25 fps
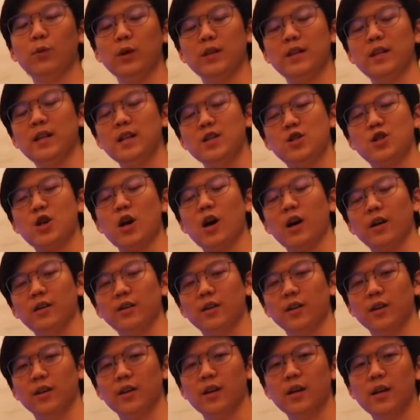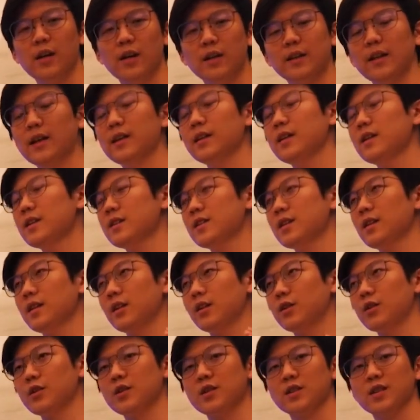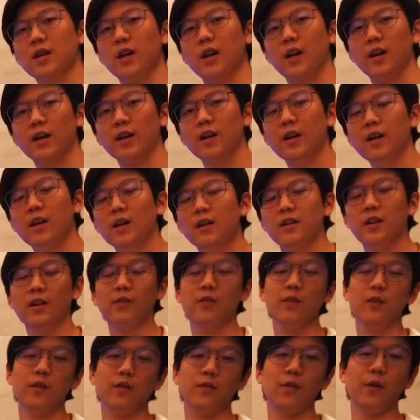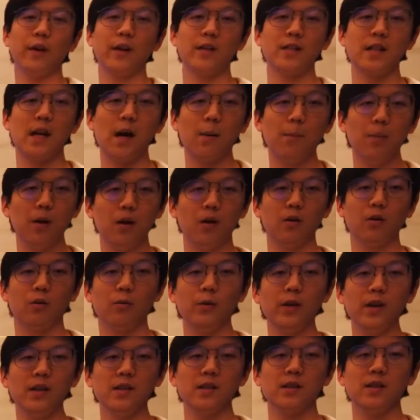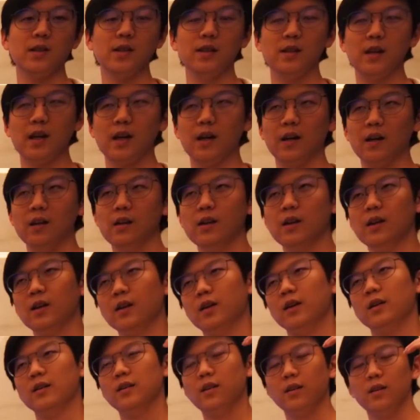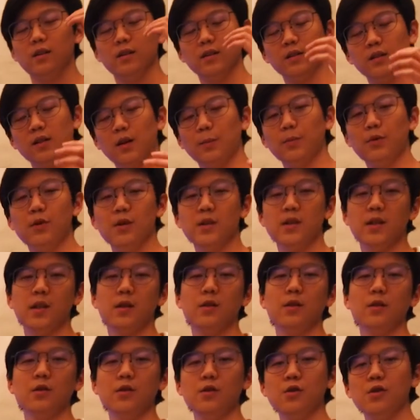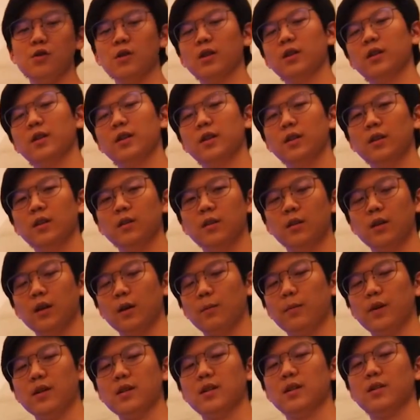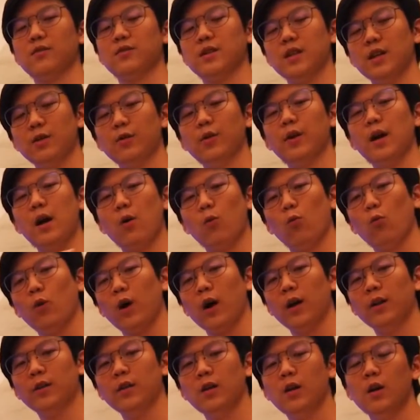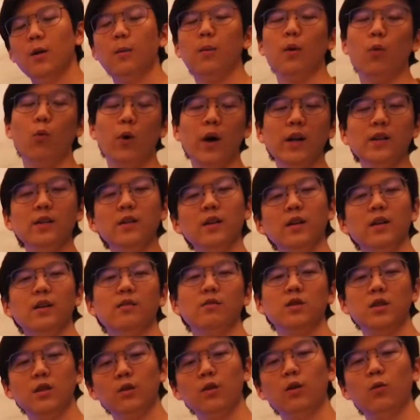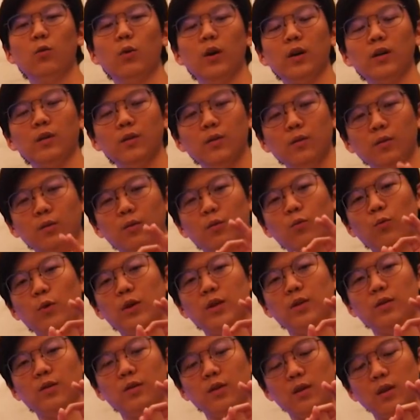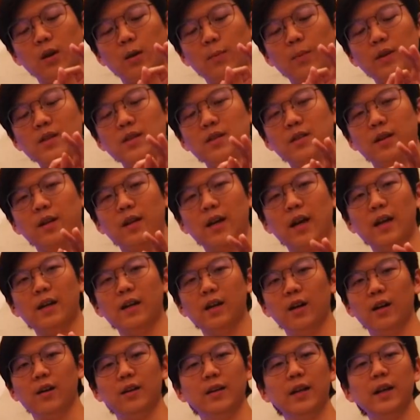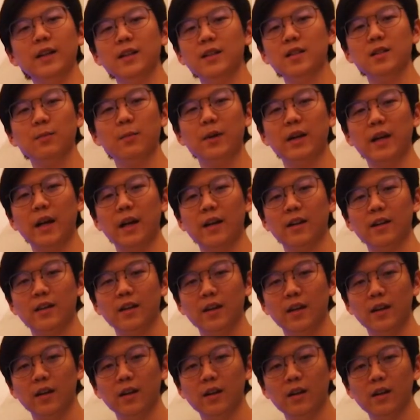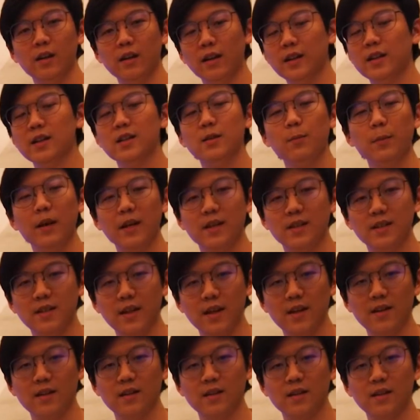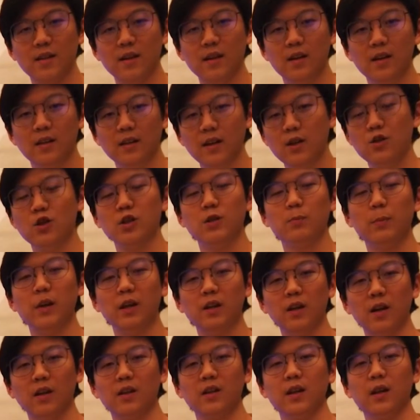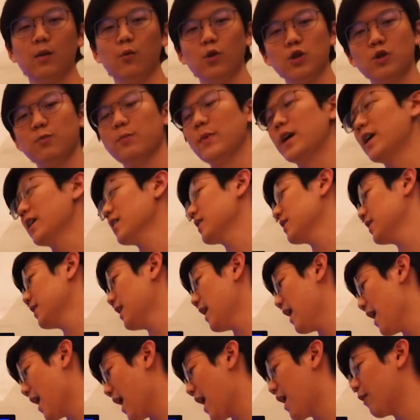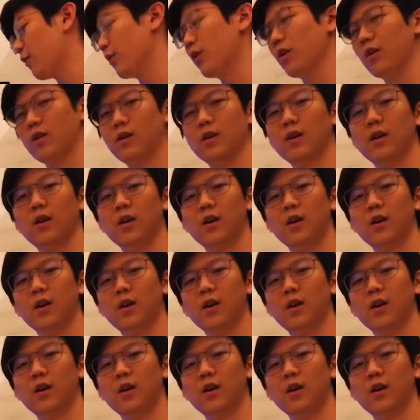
with each other. That isn't a good sign. For example, we can see that the computer signal usually combines of 0 and 1, but one day if 0 and 1 combines together, that doesn't mean anything. That doesn't make sense. That just means nothing, which means error.